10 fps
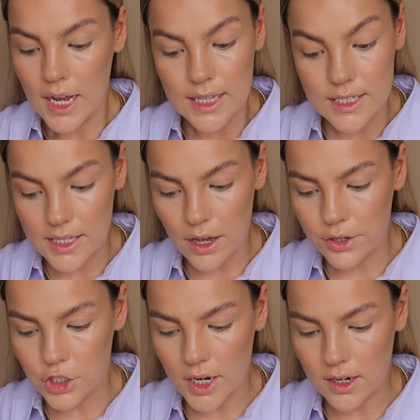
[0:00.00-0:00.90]
This is the
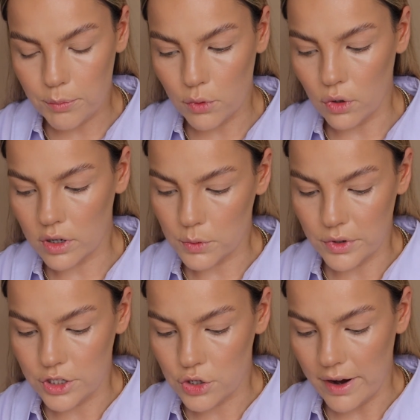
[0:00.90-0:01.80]
only shade I bought because I
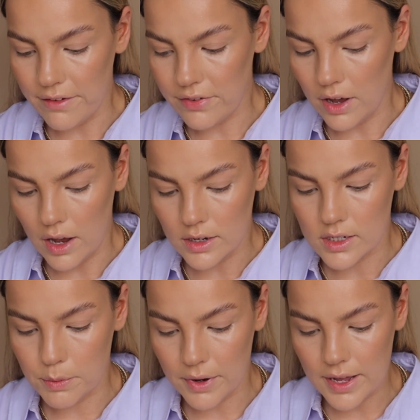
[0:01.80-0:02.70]
wanted to try it
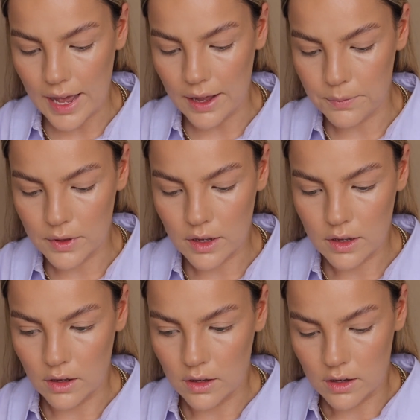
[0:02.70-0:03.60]
first, but yeah,
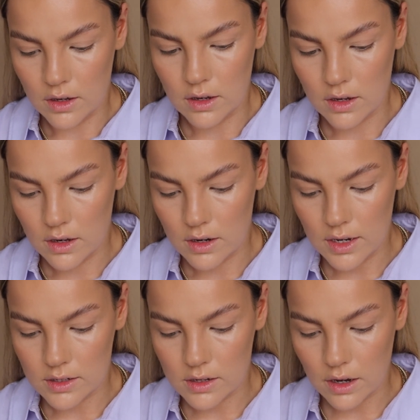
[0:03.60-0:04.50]

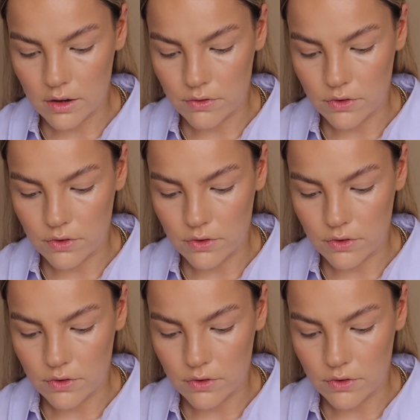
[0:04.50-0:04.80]
let's go